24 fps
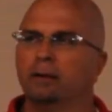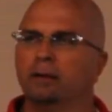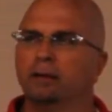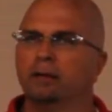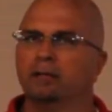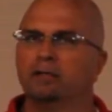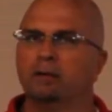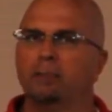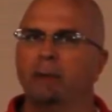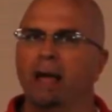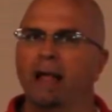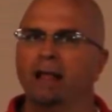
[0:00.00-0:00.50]

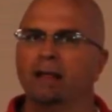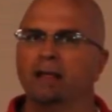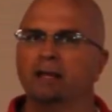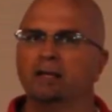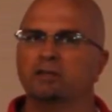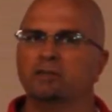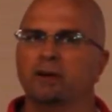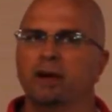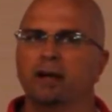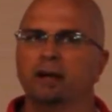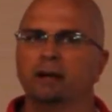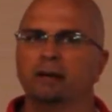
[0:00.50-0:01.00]
These are
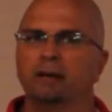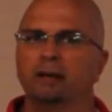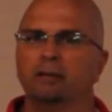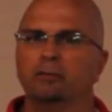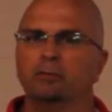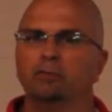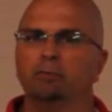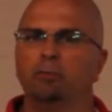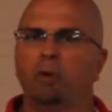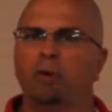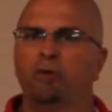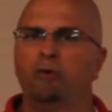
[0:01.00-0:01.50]
balconies, right?
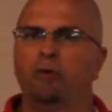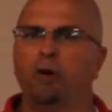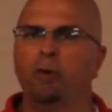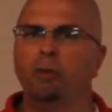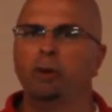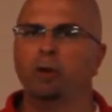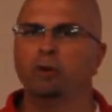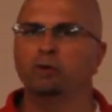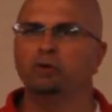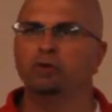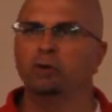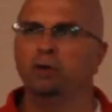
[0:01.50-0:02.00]
More
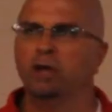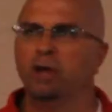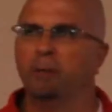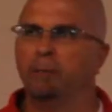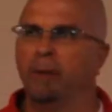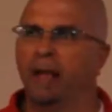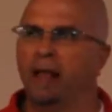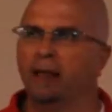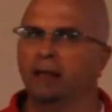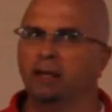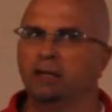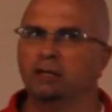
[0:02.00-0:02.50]
Romeo and Juliet
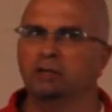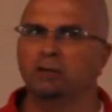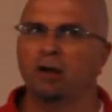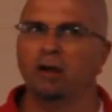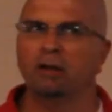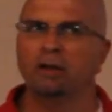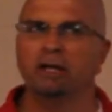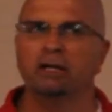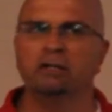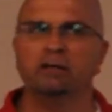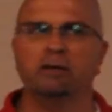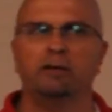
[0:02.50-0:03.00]
balconies.
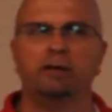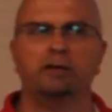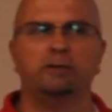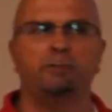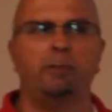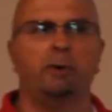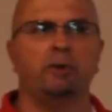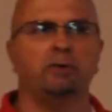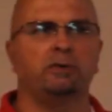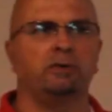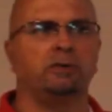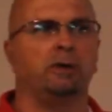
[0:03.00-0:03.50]
All these are
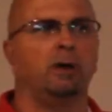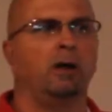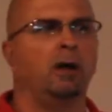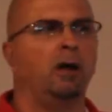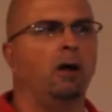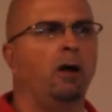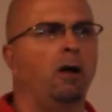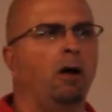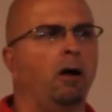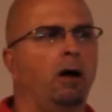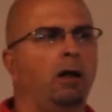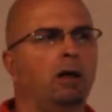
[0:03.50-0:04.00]
exposed.
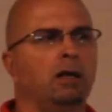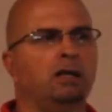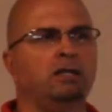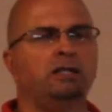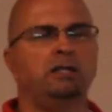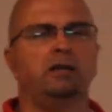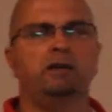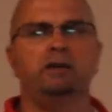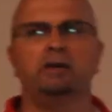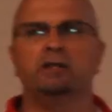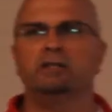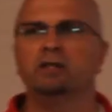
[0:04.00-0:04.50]
All
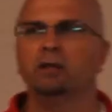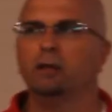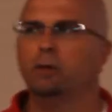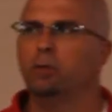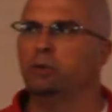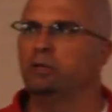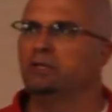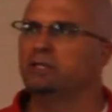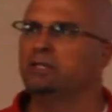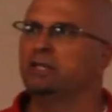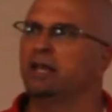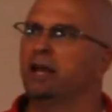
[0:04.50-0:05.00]
exterior steel
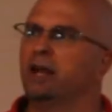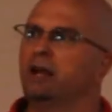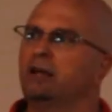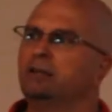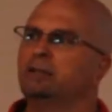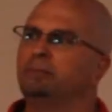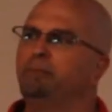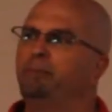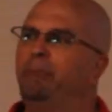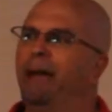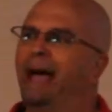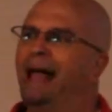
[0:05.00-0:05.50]
wooden
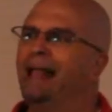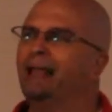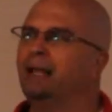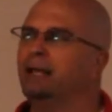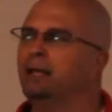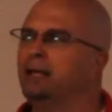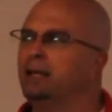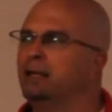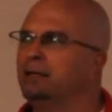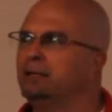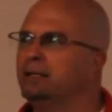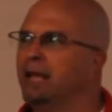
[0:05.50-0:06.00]
stairs,
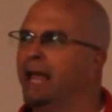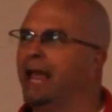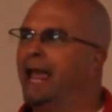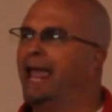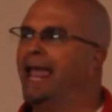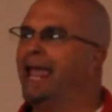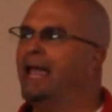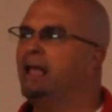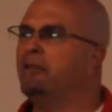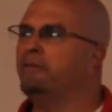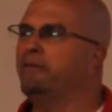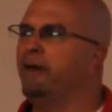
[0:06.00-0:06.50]
balconies,
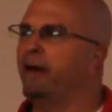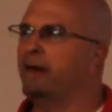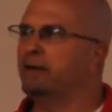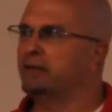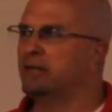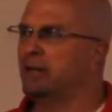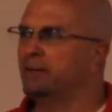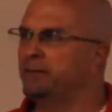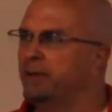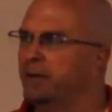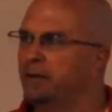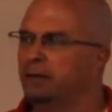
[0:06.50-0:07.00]
and fire
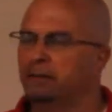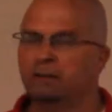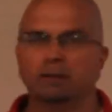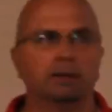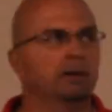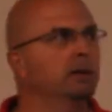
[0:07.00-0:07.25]
escapes, right?